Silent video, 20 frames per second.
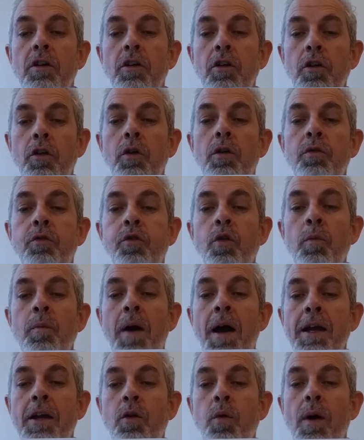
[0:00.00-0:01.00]
Look for
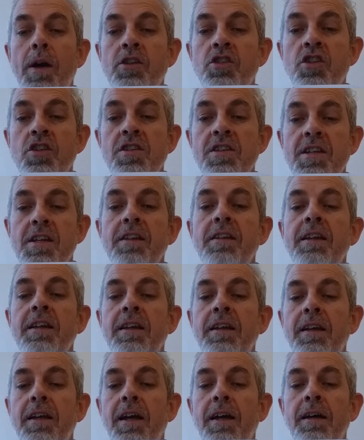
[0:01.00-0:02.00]
my questions in
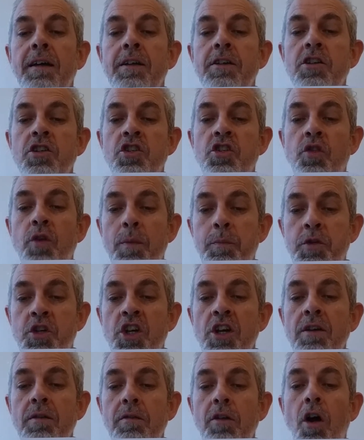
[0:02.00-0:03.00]
the
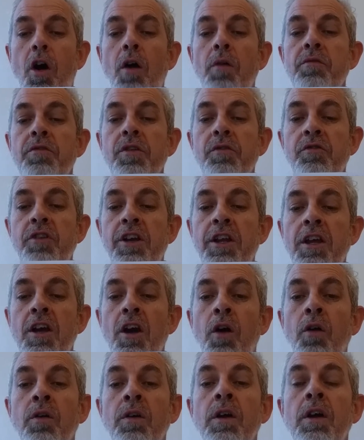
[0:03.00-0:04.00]
description of the
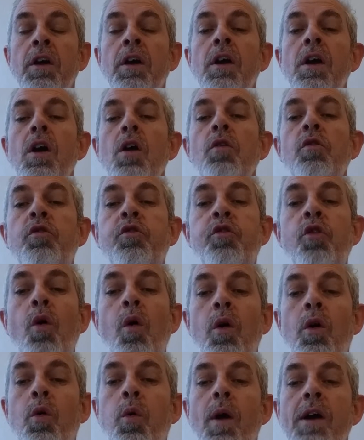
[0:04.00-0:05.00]
video.
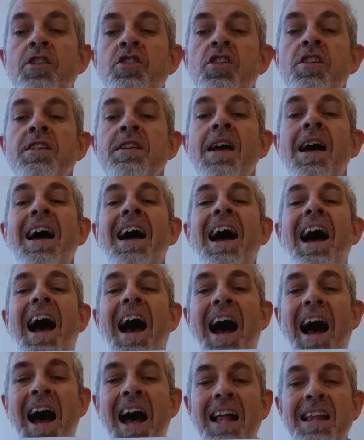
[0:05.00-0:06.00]
4 questions.
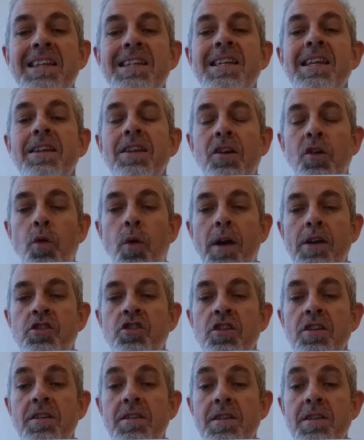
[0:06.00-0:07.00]
Answer the
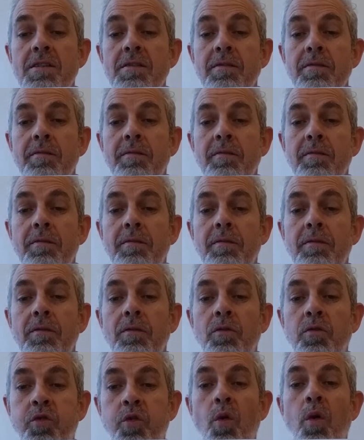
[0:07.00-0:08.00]
questions.
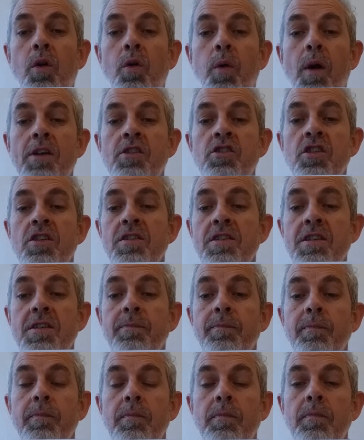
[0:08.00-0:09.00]
4 questions.
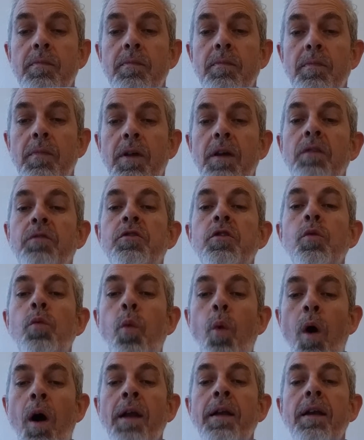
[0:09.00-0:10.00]
If you
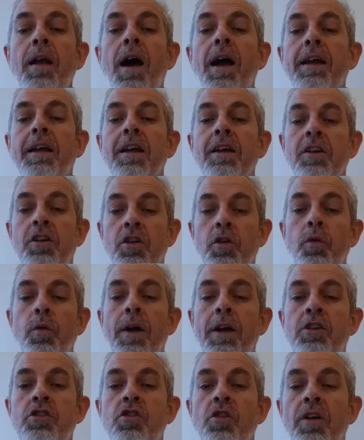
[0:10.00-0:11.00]
want, I can
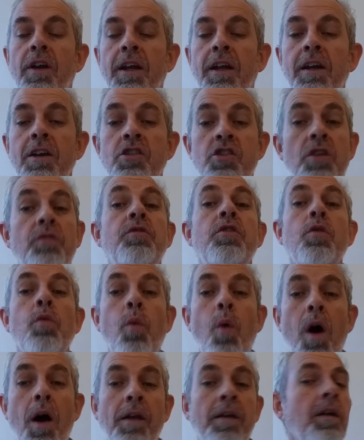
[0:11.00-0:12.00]
correct your English if you
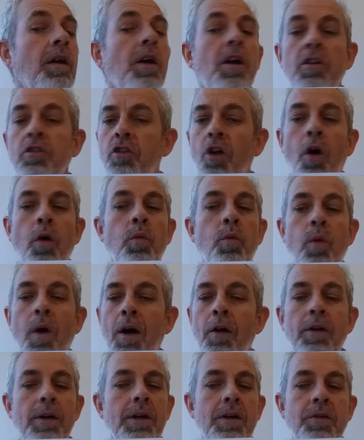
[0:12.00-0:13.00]
want. Don't
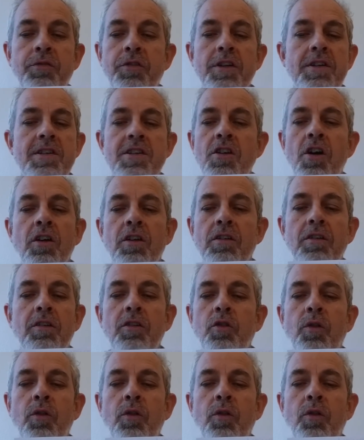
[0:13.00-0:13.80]
worry if it's not